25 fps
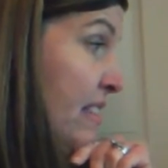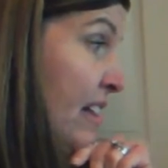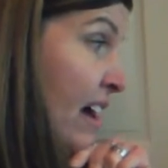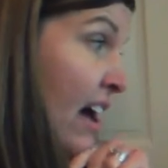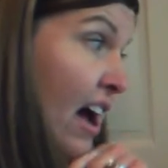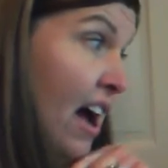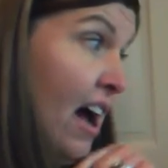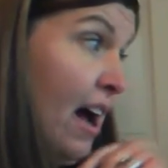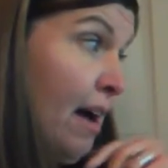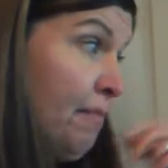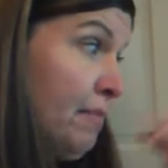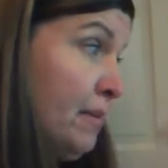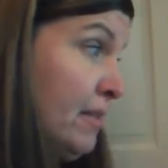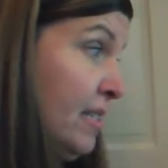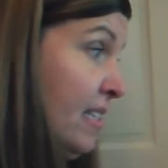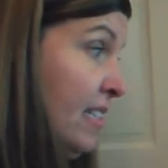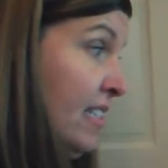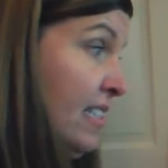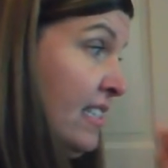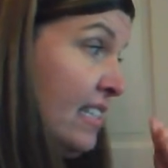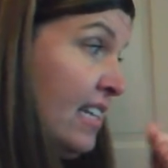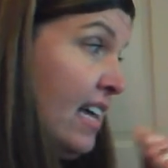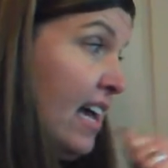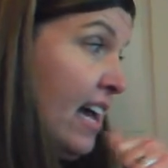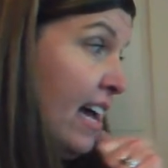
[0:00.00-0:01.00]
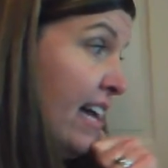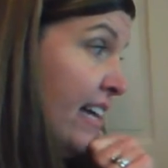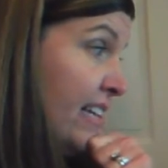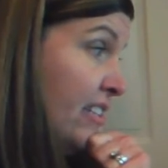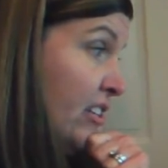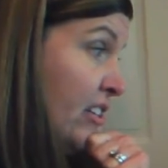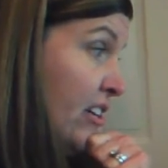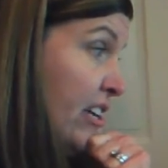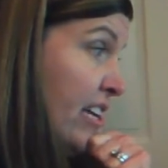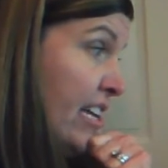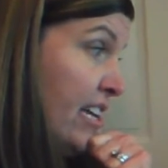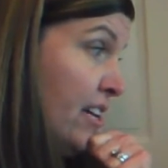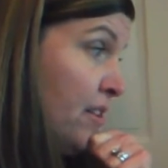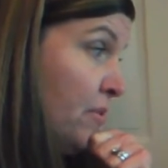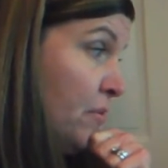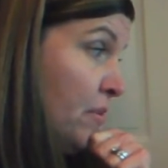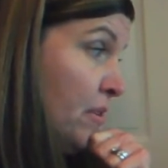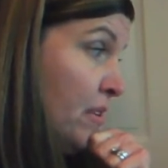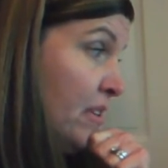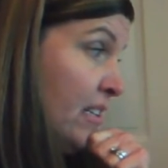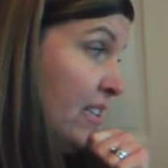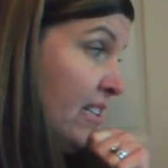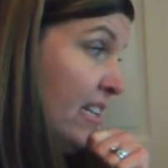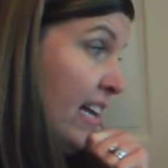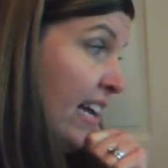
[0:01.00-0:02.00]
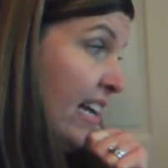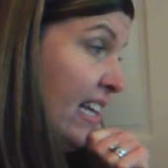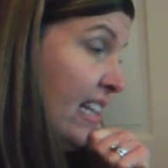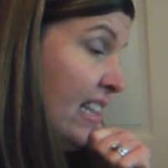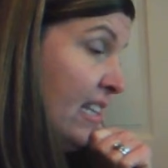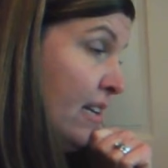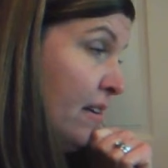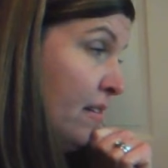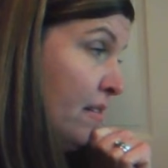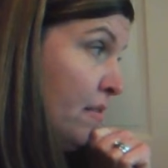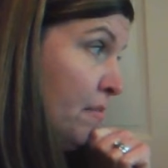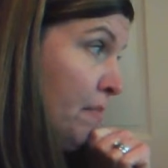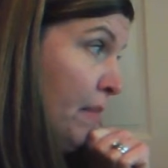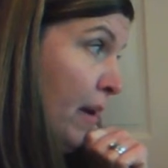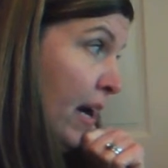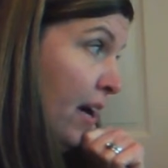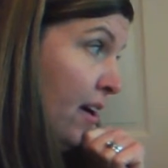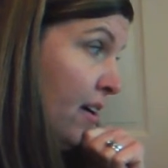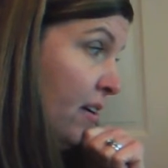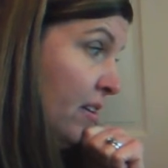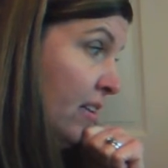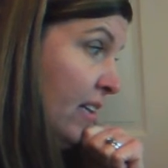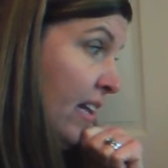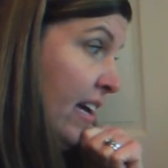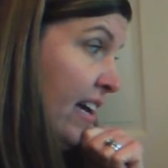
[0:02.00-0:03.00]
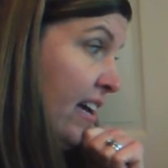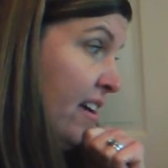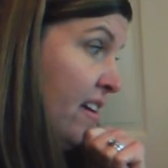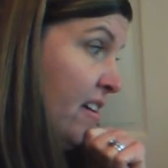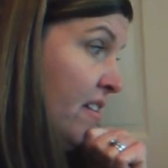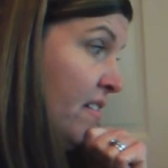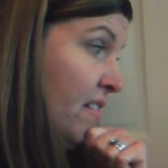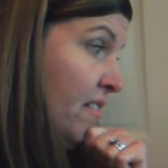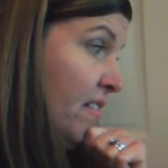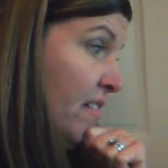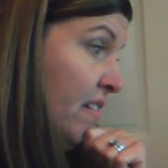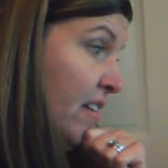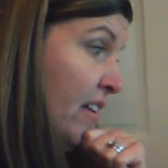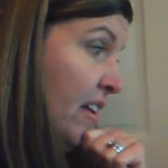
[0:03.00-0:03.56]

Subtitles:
The opposite sides are equal in length and parallel.